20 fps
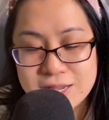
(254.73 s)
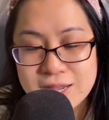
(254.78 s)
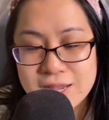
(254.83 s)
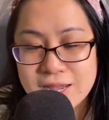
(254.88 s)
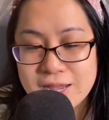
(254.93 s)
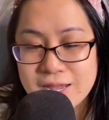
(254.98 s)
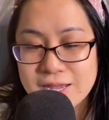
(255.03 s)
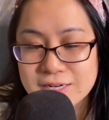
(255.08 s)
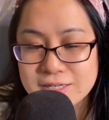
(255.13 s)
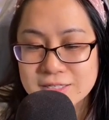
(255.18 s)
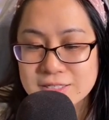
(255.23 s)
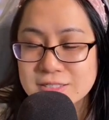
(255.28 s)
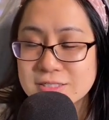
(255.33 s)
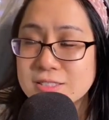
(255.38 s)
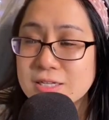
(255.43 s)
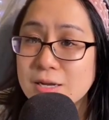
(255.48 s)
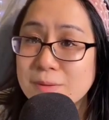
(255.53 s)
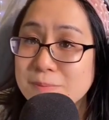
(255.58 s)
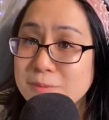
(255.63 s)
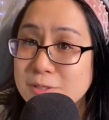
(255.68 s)
and it's
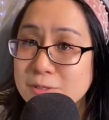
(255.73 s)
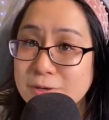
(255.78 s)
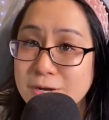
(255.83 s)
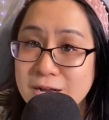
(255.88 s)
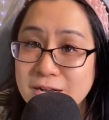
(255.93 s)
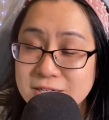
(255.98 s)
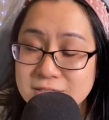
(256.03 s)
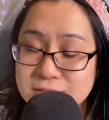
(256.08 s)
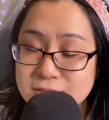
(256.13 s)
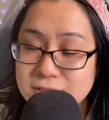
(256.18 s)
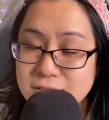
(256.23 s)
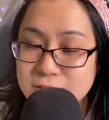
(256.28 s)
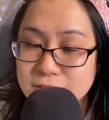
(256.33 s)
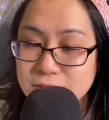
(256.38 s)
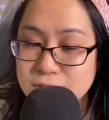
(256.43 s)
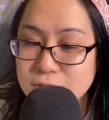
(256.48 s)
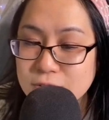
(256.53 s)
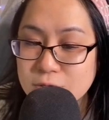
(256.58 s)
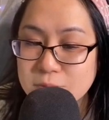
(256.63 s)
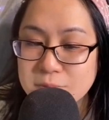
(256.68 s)
up to us to
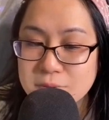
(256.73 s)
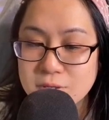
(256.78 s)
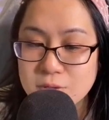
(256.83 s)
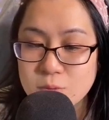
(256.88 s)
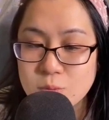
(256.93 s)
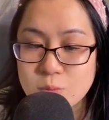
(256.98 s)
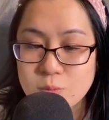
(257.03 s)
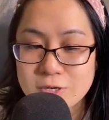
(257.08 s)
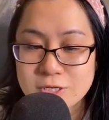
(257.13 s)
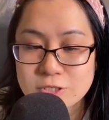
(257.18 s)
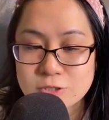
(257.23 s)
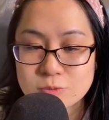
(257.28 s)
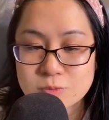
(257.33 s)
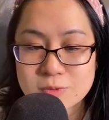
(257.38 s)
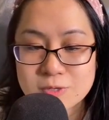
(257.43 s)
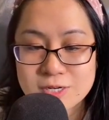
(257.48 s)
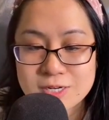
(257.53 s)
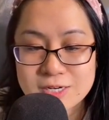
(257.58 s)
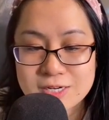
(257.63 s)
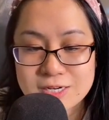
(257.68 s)
determine which
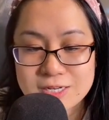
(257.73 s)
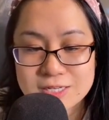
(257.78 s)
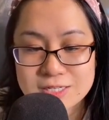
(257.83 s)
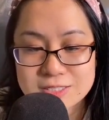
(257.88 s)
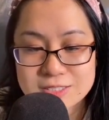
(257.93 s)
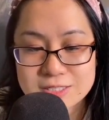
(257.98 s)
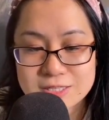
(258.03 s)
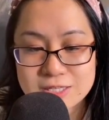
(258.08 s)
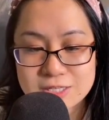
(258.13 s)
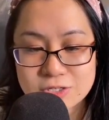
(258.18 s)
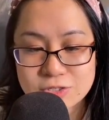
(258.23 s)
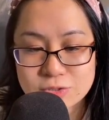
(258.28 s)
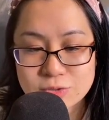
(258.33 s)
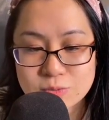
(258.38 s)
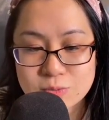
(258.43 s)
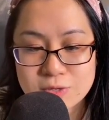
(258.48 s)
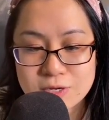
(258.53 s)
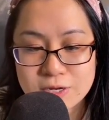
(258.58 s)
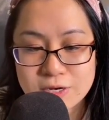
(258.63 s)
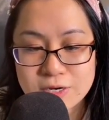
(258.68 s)
one is this
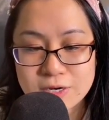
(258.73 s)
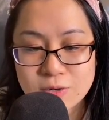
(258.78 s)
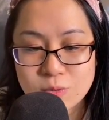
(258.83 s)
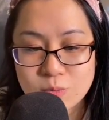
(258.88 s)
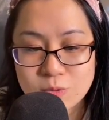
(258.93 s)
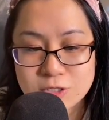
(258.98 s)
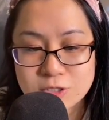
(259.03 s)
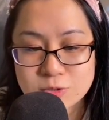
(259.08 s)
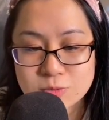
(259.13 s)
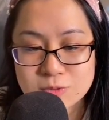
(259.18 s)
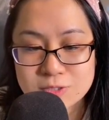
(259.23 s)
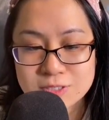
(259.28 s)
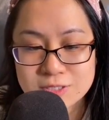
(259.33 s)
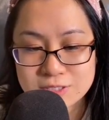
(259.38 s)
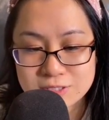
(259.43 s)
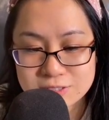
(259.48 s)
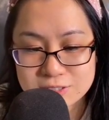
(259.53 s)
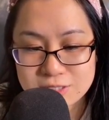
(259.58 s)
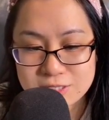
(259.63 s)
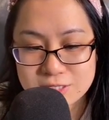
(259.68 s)
one and which one
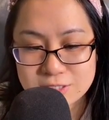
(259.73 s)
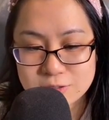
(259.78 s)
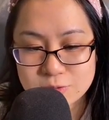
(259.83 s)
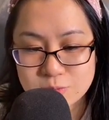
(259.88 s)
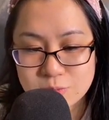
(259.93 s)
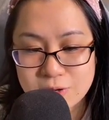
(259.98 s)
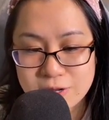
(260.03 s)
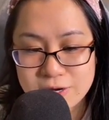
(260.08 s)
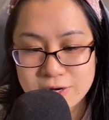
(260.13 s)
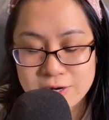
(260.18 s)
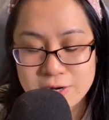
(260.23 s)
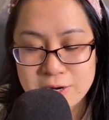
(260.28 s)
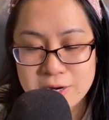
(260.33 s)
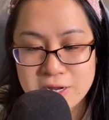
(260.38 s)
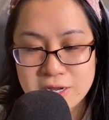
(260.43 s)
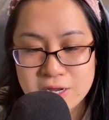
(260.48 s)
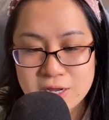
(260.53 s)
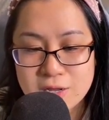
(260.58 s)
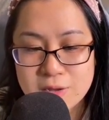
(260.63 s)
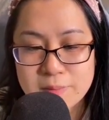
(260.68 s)
is this one.
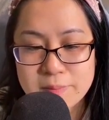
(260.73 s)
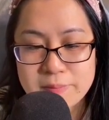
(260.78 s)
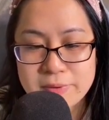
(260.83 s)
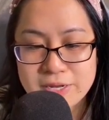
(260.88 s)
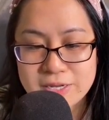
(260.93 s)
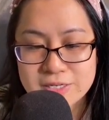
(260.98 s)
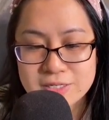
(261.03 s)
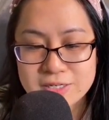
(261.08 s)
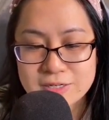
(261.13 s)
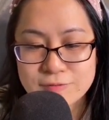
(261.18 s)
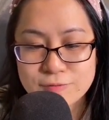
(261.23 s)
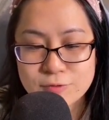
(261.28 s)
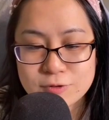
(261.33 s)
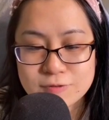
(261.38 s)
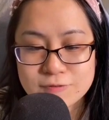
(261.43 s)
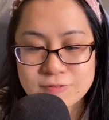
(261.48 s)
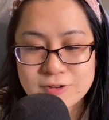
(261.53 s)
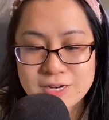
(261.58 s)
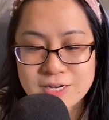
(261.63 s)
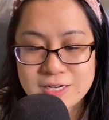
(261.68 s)
But if we're
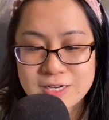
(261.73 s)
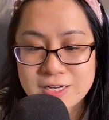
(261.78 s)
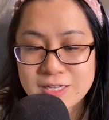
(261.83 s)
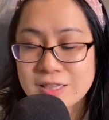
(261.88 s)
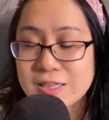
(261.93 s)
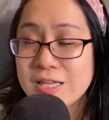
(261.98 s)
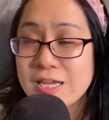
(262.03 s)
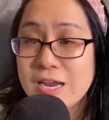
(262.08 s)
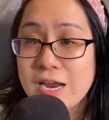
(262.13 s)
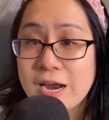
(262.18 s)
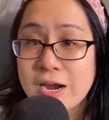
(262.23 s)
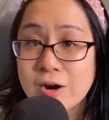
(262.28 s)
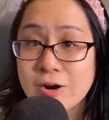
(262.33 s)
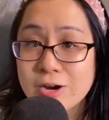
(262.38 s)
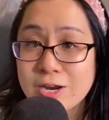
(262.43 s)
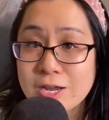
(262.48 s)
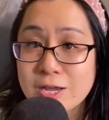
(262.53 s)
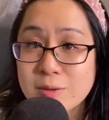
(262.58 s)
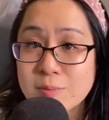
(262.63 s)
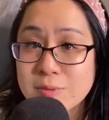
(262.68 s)
finding the
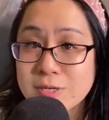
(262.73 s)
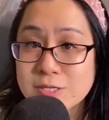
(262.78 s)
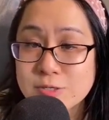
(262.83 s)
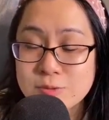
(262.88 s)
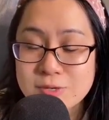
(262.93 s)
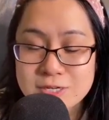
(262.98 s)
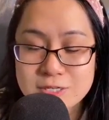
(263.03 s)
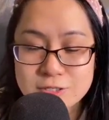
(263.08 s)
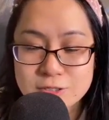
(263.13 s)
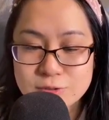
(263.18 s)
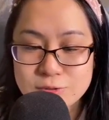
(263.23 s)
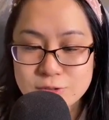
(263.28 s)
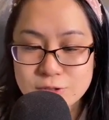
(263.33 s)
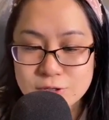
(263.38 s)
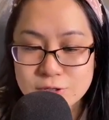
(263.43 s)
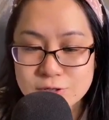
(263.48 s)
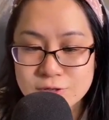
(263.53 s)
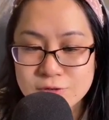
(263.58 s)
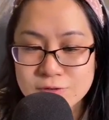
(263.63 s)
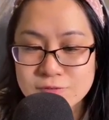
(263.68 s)
area between two
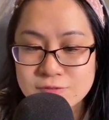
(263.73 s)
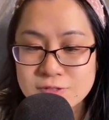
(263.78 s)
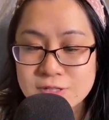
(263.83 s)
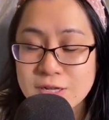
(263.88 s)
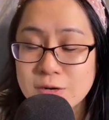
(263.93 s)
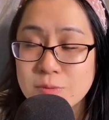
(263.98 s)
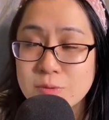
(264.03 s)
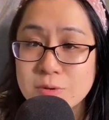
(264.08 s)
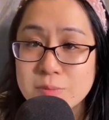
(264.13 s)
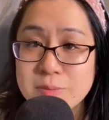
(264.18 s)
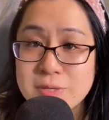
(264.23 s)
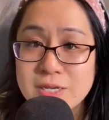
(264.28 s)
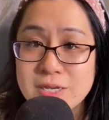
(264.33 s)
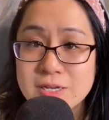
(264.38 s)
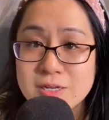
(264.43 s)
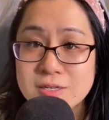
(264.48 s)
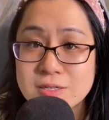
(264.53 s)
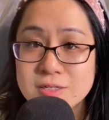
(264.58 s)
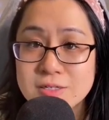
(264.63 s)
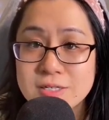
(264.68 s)
curves, there will be a
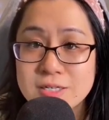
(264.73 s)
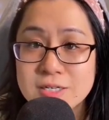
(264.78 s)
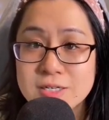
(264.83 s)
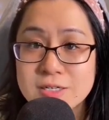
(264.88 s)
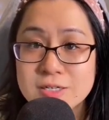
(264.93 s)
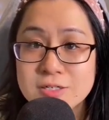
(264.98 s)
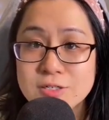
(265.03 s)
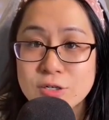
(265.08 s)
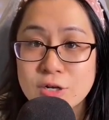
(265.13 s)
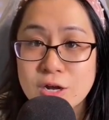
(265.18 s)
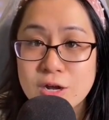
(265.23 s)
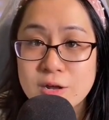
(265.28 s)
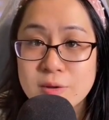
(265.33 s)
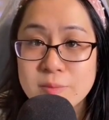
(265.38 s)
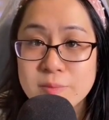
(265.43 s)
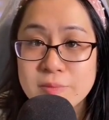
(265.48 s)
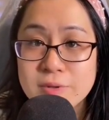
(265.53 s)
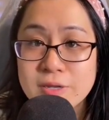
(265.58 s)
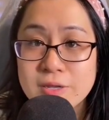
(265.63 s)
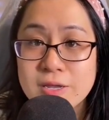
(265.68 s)
clear
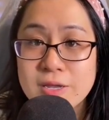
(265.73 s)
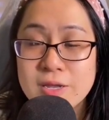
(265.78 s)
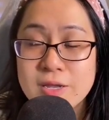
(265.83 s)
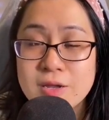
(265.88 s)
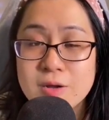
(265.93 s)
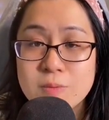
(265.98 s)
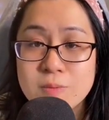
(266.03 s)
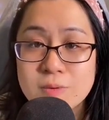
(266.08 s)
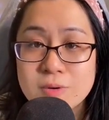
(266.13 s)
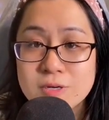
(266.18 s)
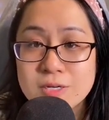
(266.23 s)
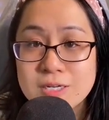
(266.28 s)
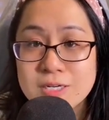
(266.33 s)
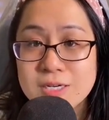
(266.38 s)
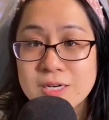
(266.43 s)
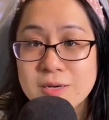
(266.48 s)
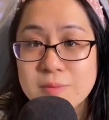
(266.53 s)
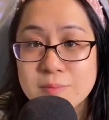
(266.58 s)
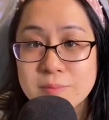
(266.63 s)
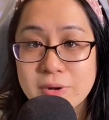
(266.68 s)
top one
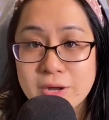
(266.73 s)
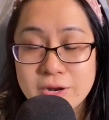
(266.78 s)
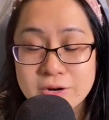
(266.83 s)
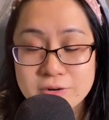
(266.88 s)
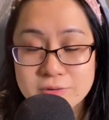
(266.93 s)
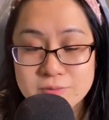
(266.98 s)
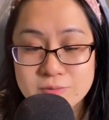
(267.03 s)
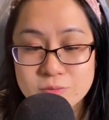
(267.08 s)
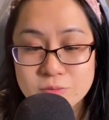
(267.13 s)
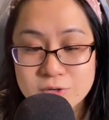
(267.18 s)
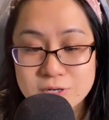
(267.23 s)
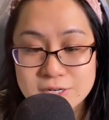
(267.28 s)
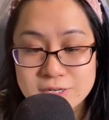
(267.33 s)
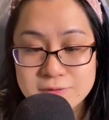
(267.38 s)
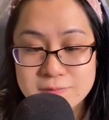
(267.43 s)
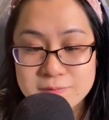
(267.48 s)
and bottom one.